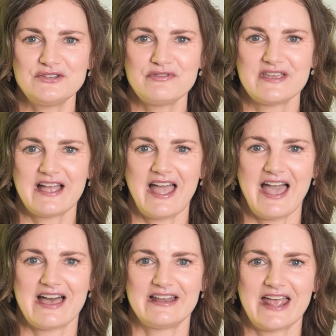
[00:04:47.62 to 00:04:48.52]
you think
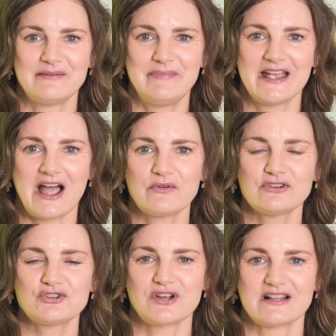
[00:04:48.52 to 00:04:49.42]
ahead and pick out
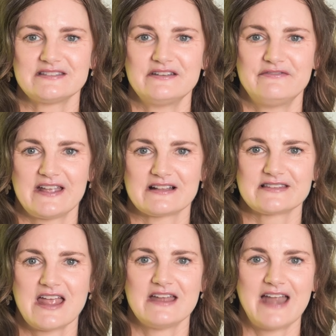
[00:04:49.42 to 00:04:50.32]
your shots in
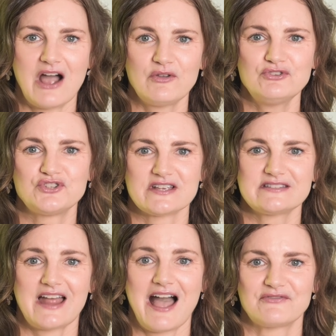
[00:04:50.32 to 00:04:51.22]
advance, now you just
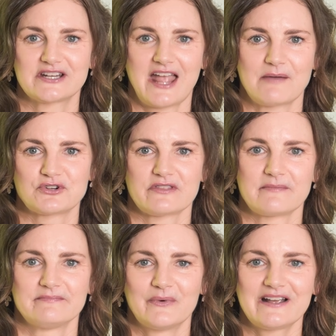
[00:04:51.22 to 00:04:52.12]
have to capture
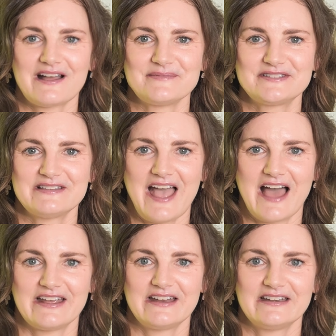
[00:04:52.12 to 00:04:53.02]
them. When it comes to the
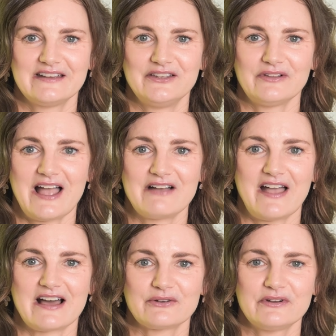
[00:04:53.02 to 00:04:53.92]
edit, you'll have
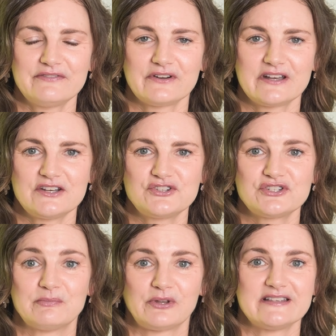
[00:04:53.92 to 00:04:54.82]
adequate footage
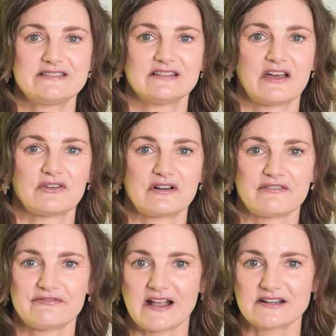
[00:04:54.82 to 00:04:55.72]
to place together an
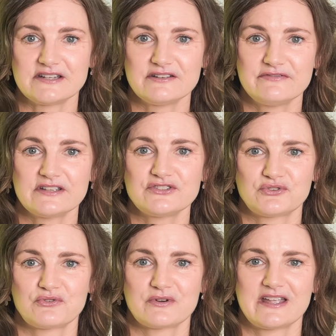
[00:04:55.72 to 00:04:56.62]
effective
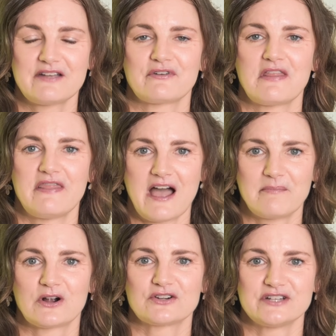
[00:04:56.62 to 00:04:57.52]
story for that
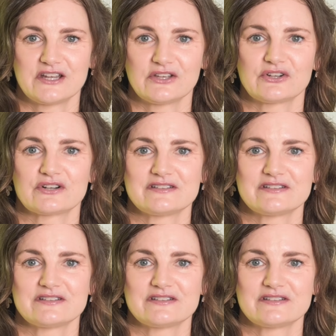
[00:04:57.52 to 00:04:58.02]
particular